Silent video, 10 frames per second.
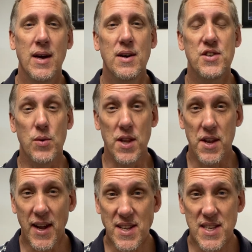So in the
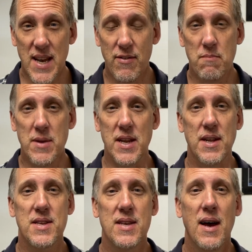next 7
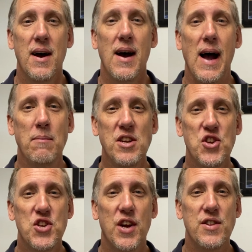minutes, I'm going to
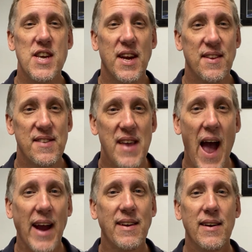share the
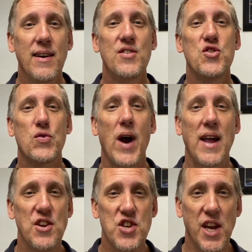exact
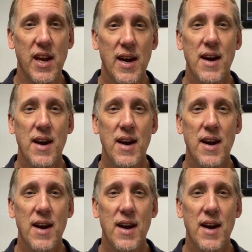strategy